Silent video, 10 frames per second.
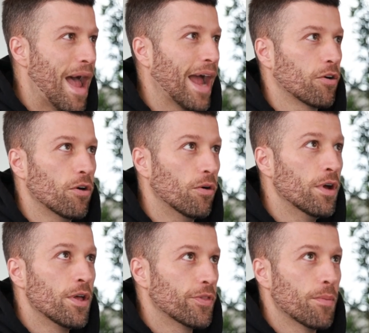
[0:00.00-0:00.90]
macro
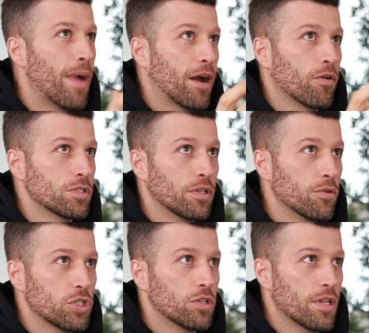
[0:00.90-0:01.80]

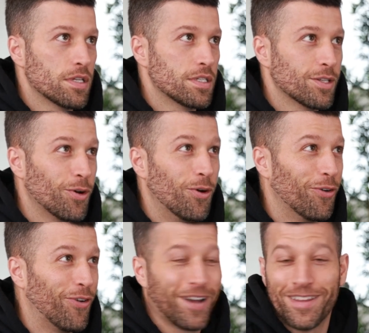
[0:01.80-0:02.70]
solution to this is the
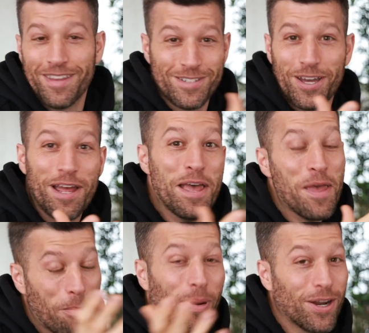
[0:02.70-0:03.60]
whole fucking
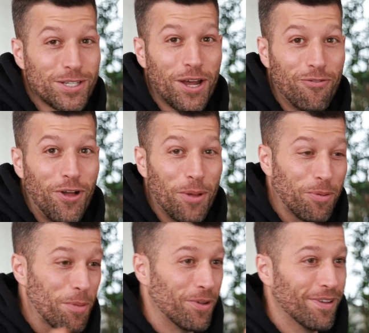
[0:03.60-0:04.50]
empire's got to fall,
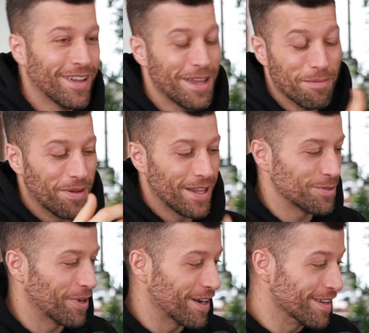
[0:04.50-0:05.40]
people. Maybe
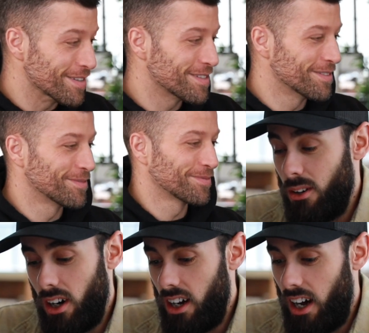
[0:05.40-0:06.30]
that's what it is.
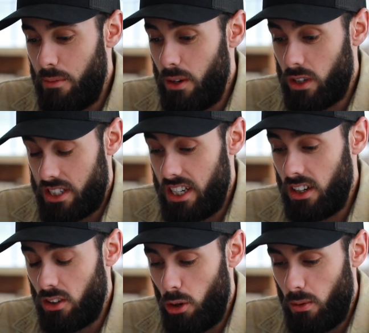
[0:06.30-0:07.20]
Well, I mean, we're
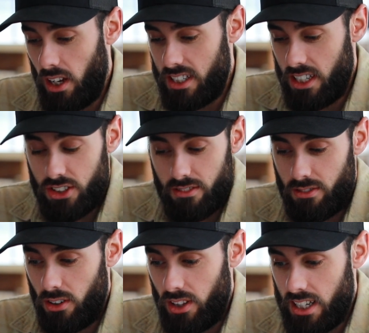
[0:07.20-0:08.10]
seeing globalization
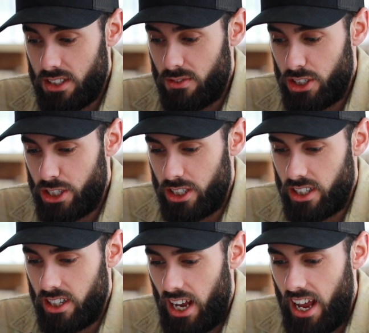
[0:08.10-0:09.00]
fall, that's for
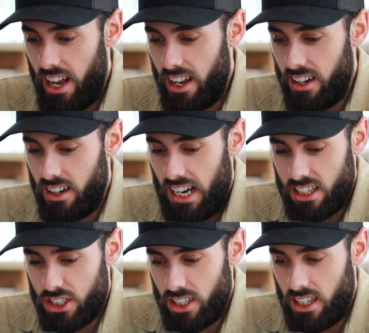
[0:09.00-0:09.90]
sure. And
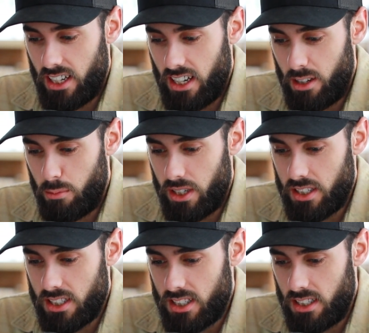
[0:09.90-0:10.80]
actually, that kind of
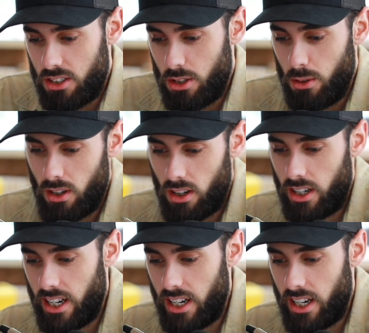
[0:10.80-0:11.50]
brings us into our